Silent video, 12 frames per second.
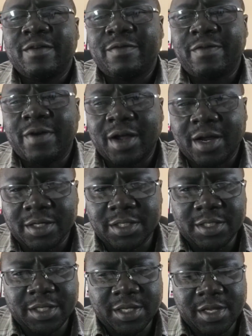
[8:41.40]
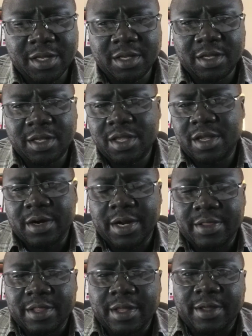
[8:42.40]
flood here
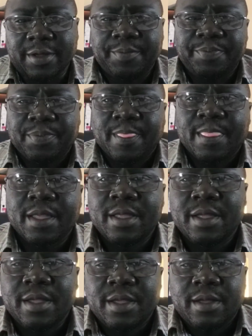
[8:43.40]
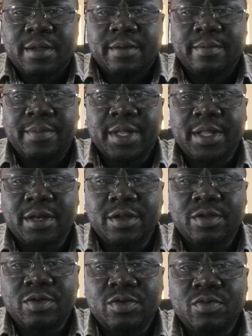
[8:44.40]
and there. But
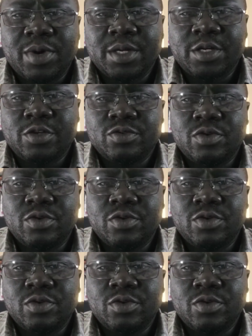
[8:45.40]
then you want to